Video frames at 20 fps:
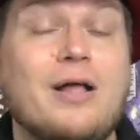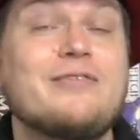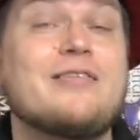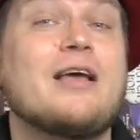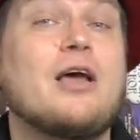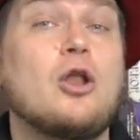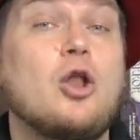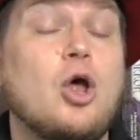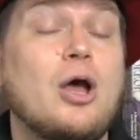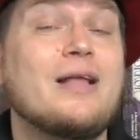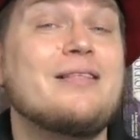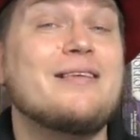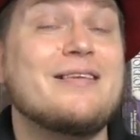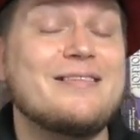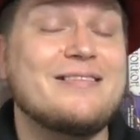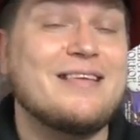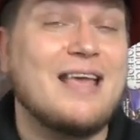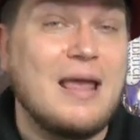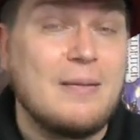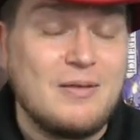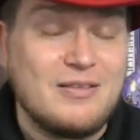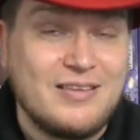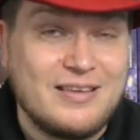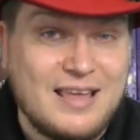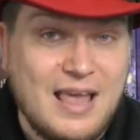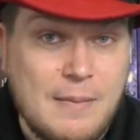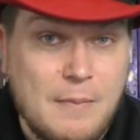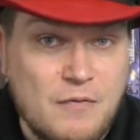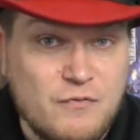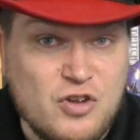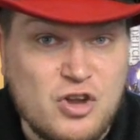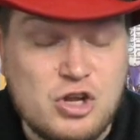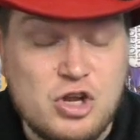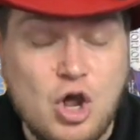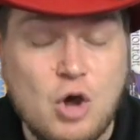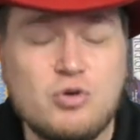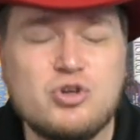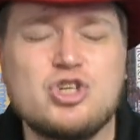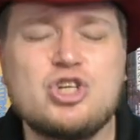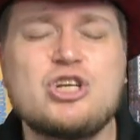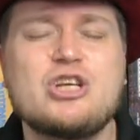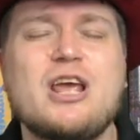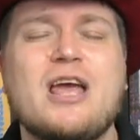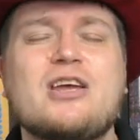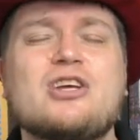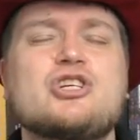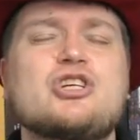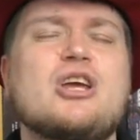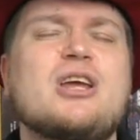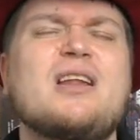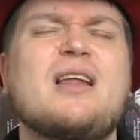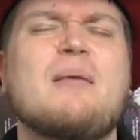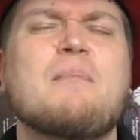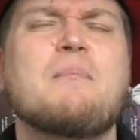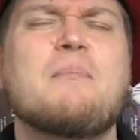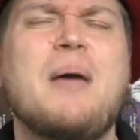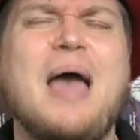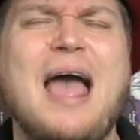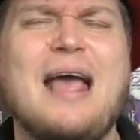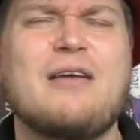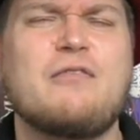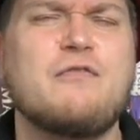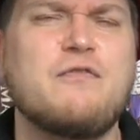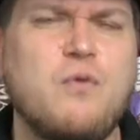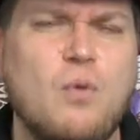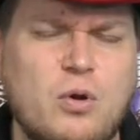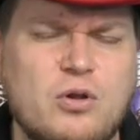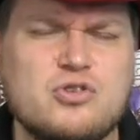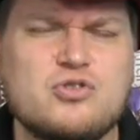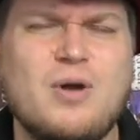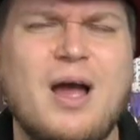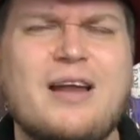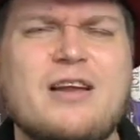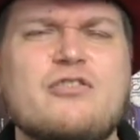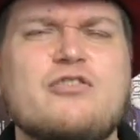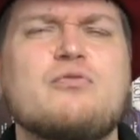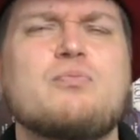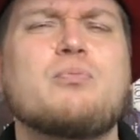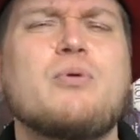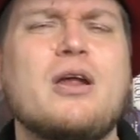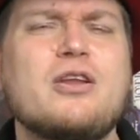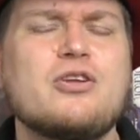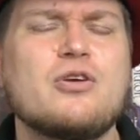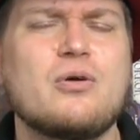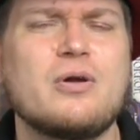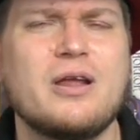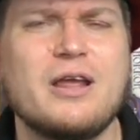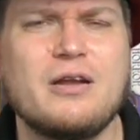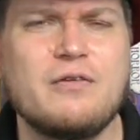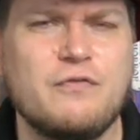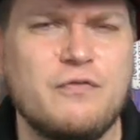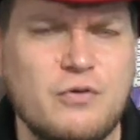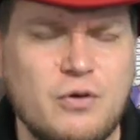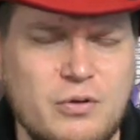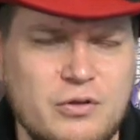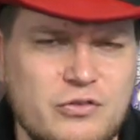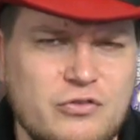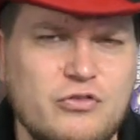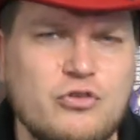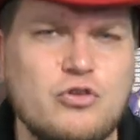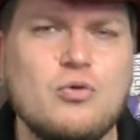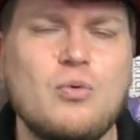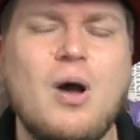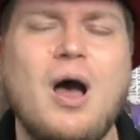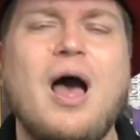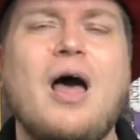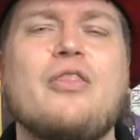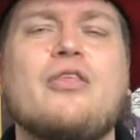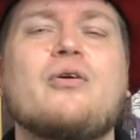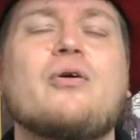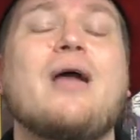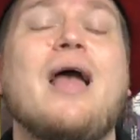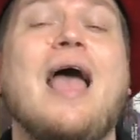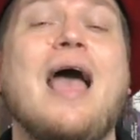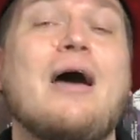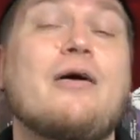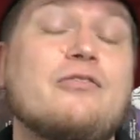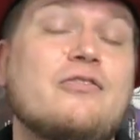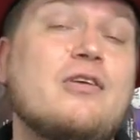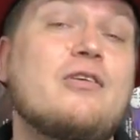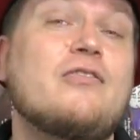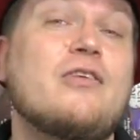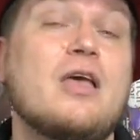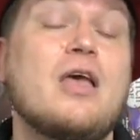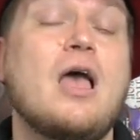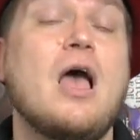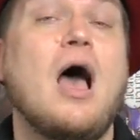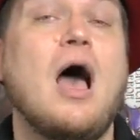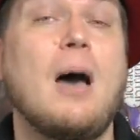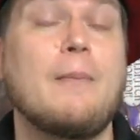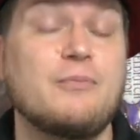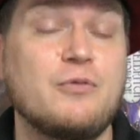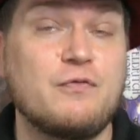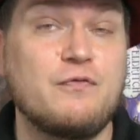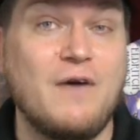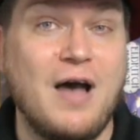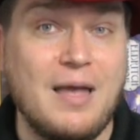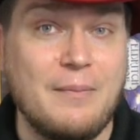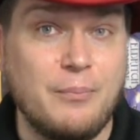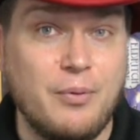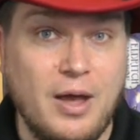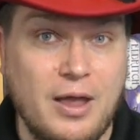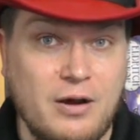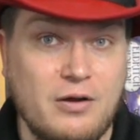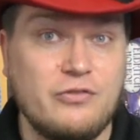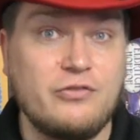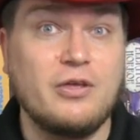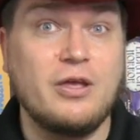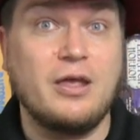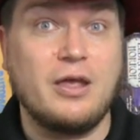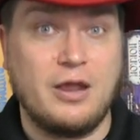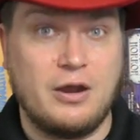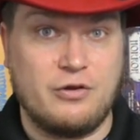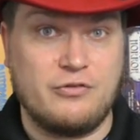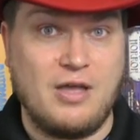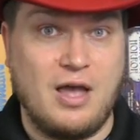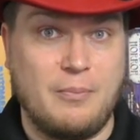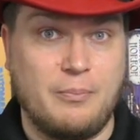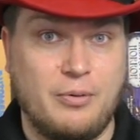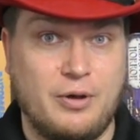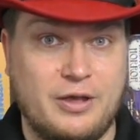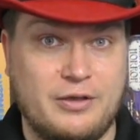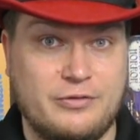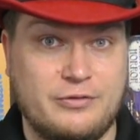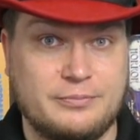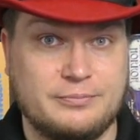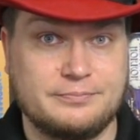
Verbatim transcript: let's take a look at this game. It's a game of negotiation and back and forth, trying to spread your influence to other houses, up to five players. Here's how it played.